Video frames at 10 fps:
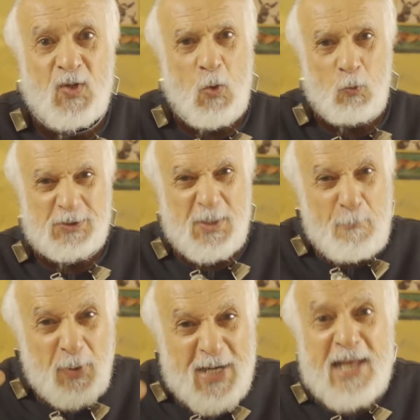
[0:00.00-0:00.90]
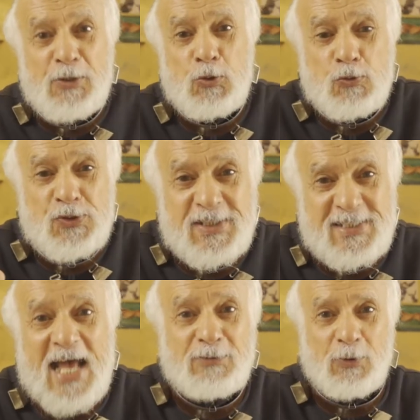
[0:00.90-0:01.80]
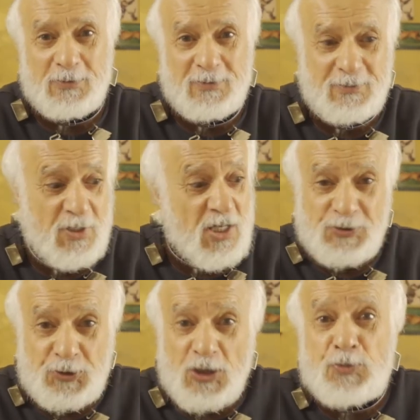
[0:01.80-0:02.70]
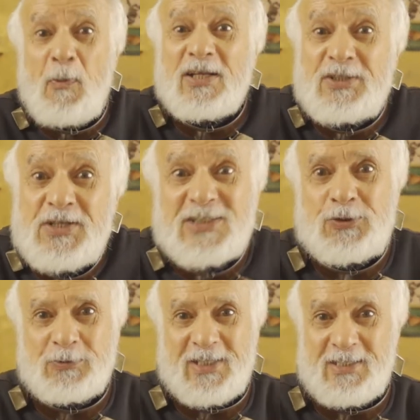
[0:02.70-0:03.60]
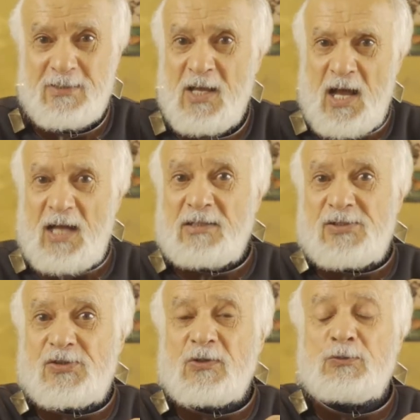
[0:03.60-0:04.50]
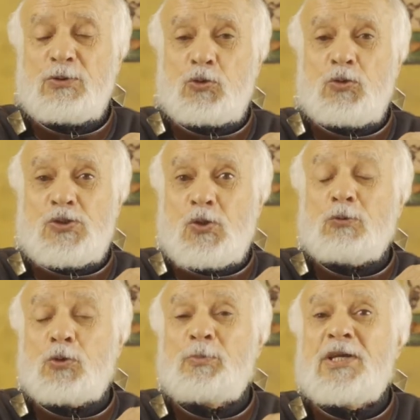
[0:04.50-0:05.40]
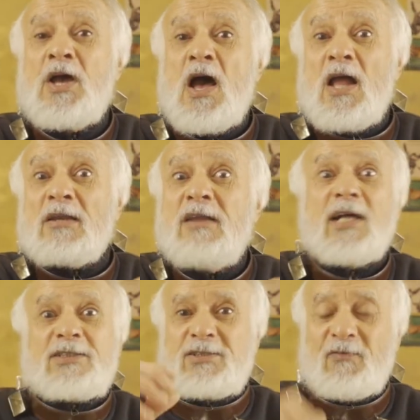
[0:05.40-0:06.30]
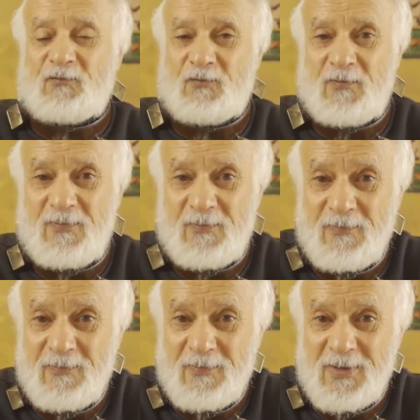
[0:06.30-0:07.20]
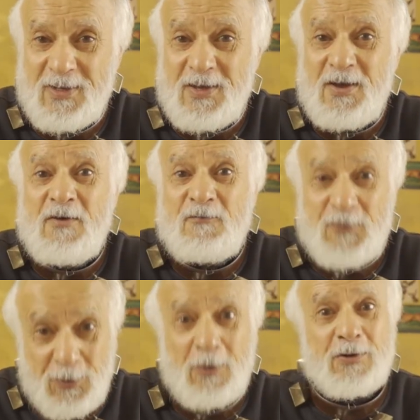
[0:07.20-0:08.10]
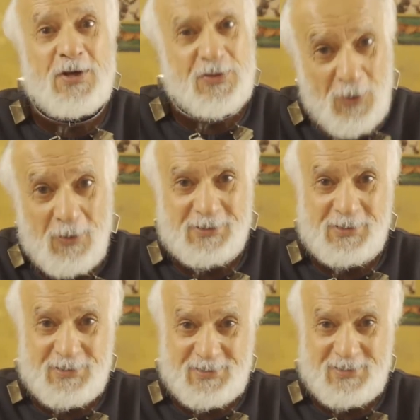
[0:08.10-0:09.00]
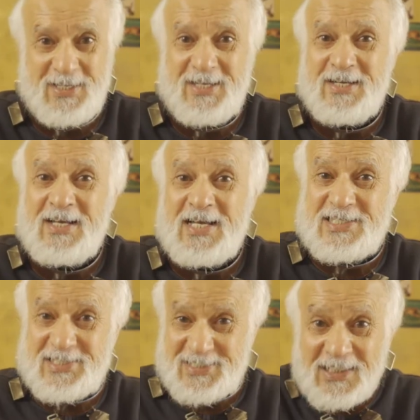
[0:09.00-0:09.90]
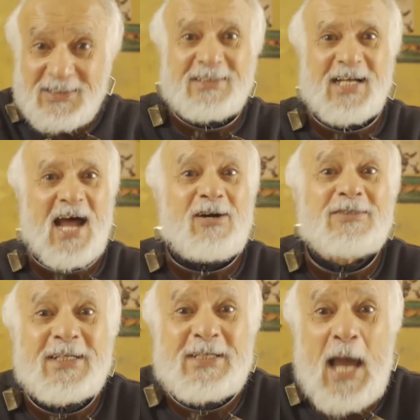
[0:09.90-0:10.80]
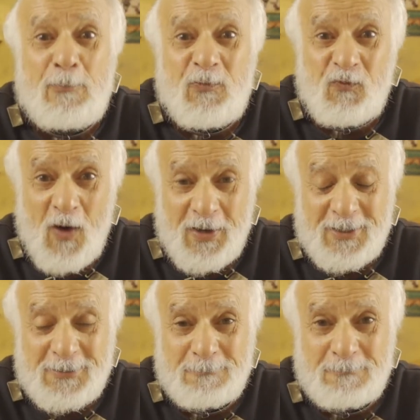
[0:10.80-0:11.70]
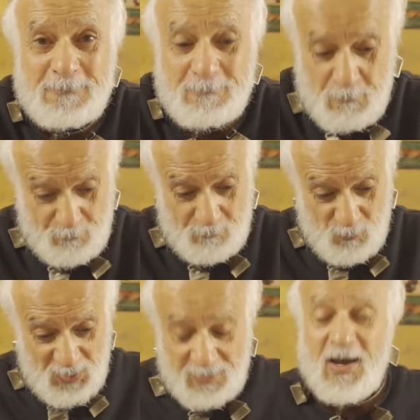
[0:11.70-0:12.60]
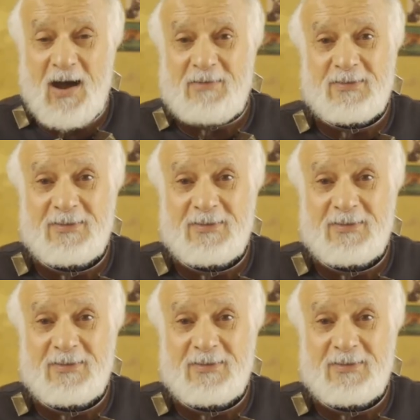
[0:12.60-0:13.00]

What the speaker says: with the brand new sandal just bought yesterday. And it's going to be lots of federal authorities standing around the campfire. Now,